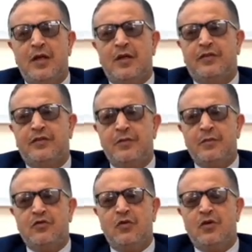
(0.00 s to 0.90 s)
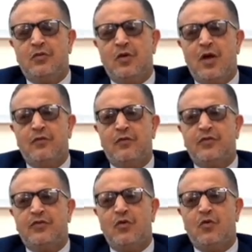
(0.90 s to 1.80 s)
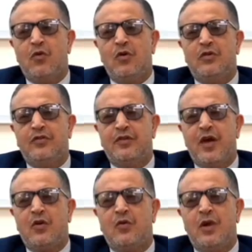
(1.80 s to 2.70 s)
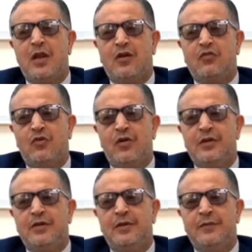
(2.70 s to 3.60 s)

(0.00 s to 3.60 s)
Systemic joint, we have what's so-called the sacroiliac joint,